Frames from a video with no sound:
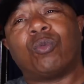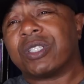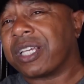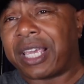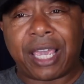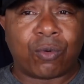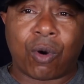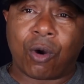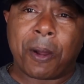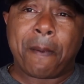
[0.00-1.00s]
it was a
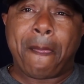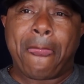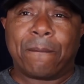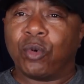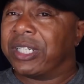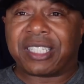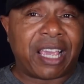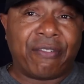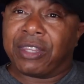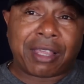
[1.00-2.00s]
cakewalk, when it's
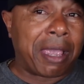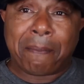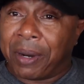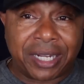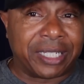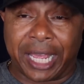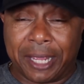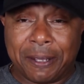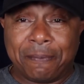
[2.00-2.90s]
everything but that.